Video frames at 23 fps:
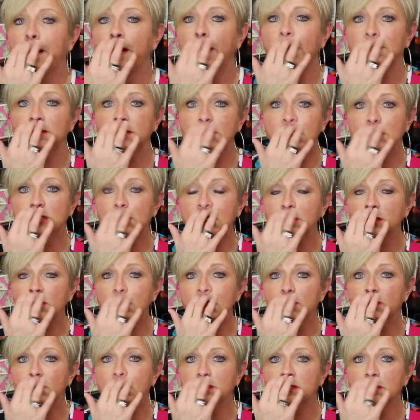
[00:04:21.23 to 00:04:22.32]
I
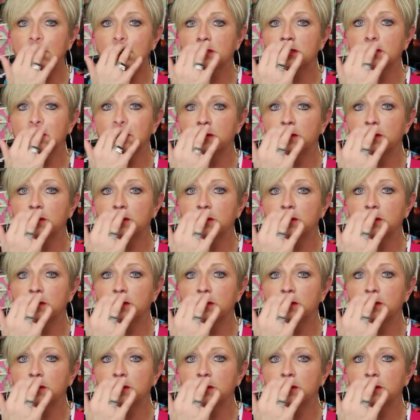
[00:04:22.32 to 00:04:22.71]
choose to